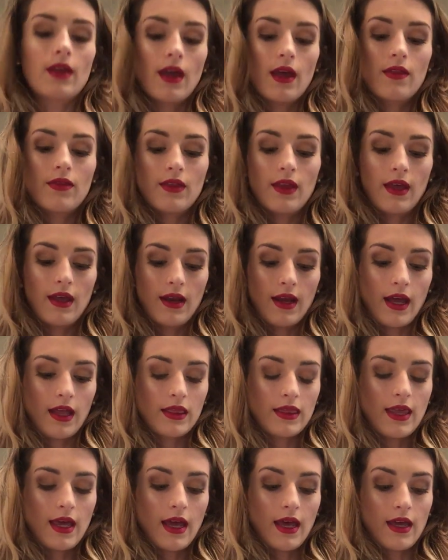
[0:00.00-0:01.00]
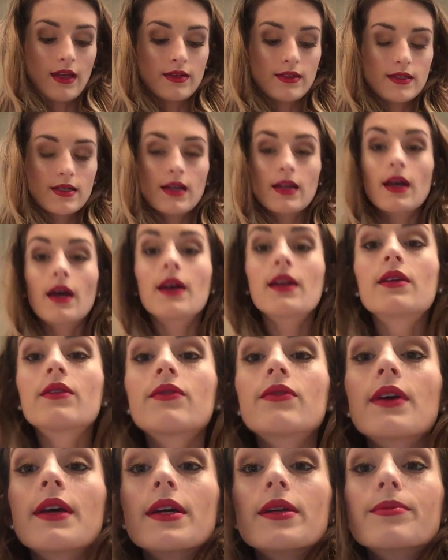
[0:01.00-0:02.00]
And then at the end, I kind
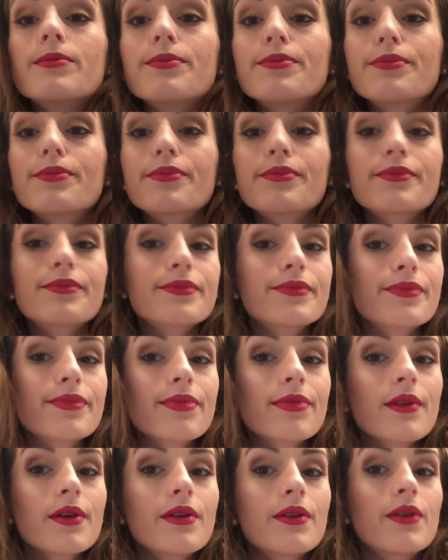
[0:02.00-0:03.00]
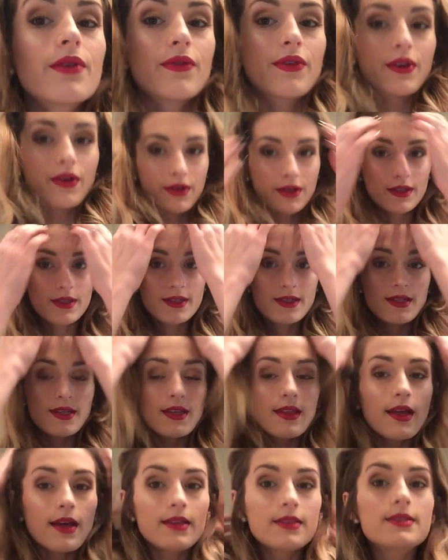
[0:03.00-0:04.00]
of like, I don't know if y'all can
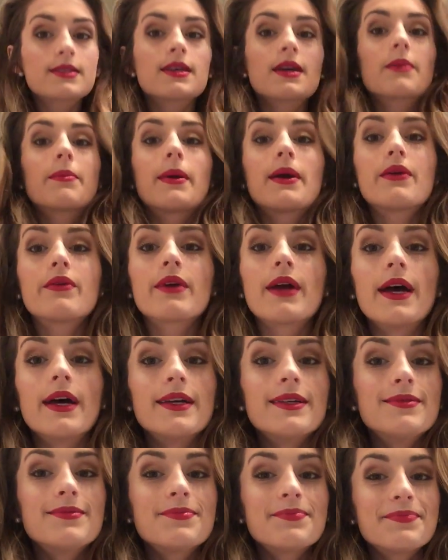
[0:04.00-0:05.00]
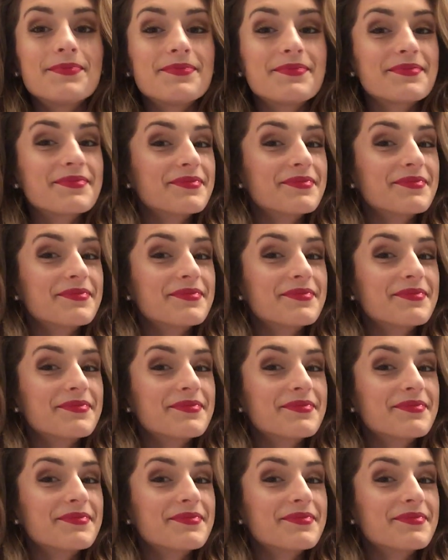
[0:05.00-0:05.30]
see that, it's like my red.